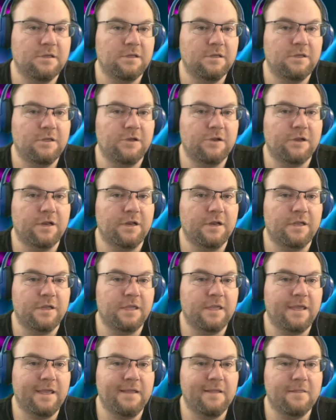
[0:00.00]
you're gonna
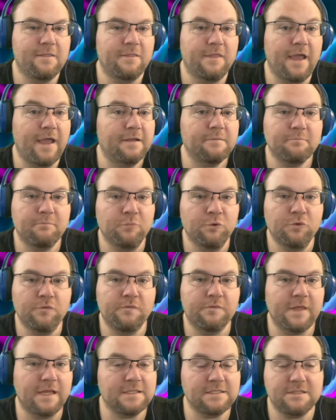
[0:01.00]
get that
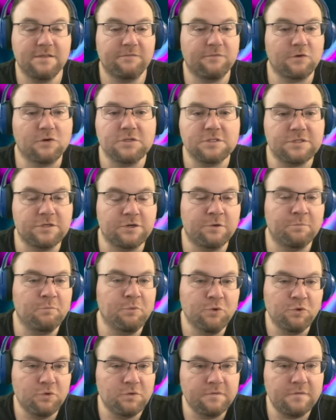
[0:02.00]
move. That's the first turn
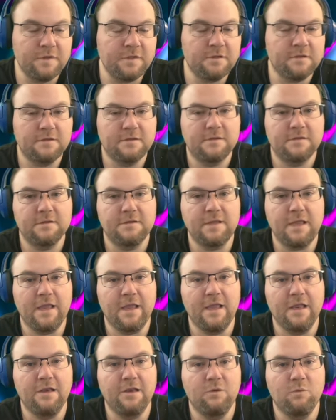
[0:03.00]
move,
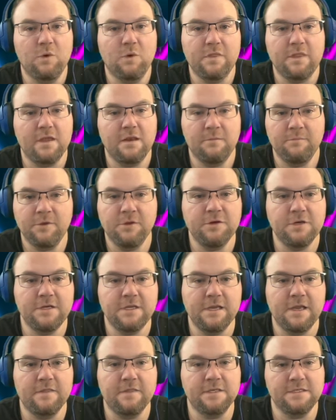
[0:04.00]
and you want that
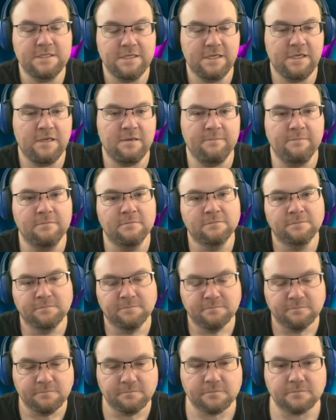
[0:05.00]
immunity on the team.
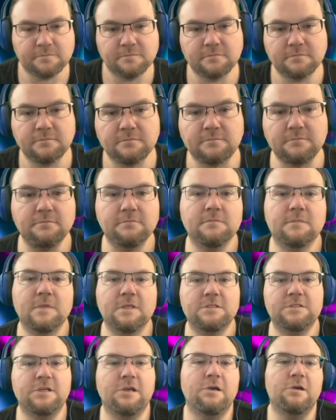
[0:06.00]

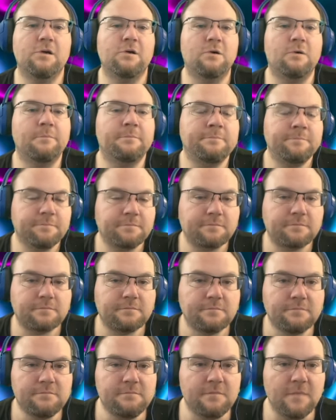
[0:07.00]
So
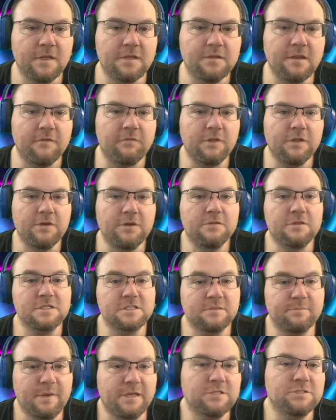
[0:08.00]
definitely do the
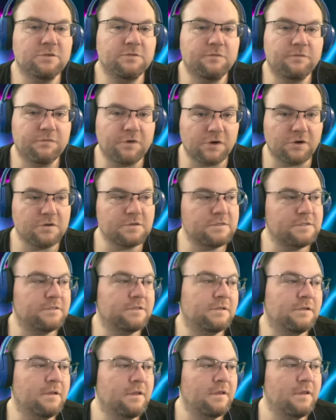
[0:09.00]
special
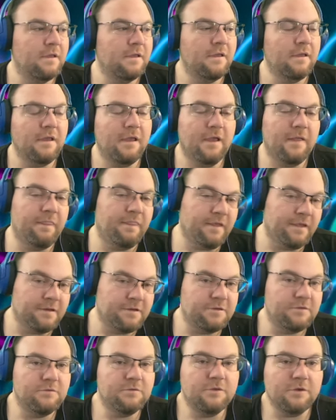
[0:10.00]
first and
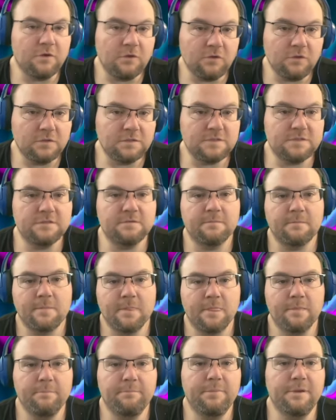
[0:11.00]
then do the ult.
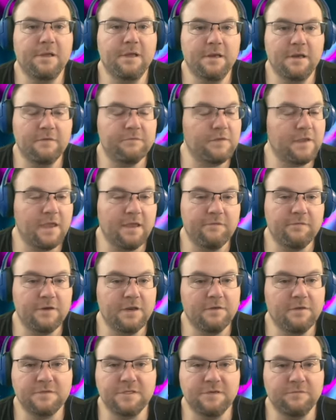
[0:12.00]
But if you have
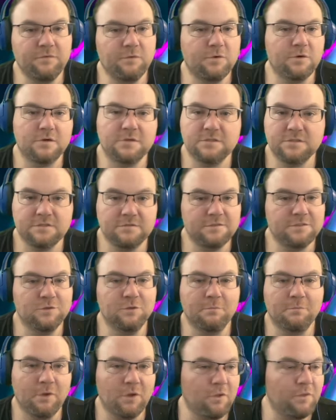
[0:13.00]
enough T4s, do
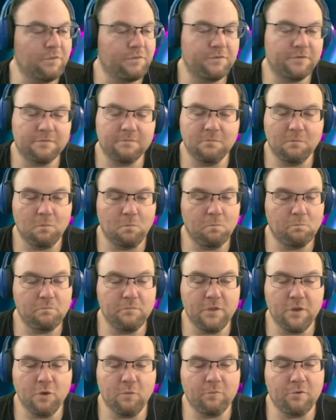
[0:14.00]
them both,
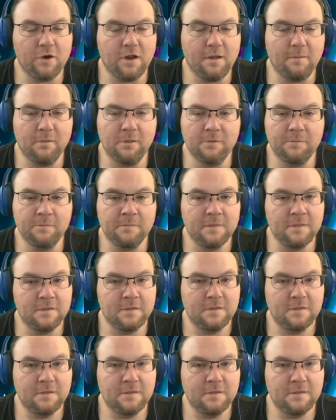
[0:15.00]
no problem